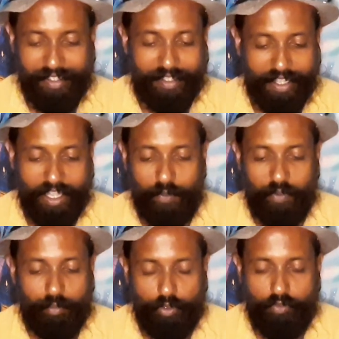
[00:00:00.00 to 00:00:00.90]
And we
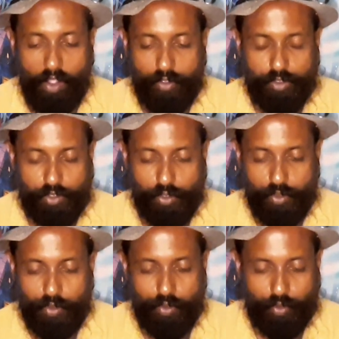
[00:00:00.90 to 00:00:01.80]
move on
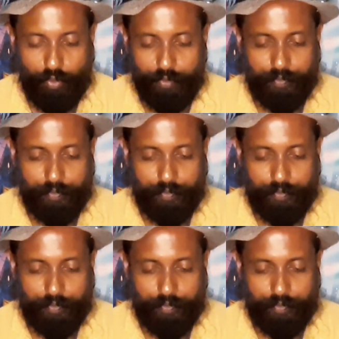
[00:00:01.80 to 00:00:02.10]
to,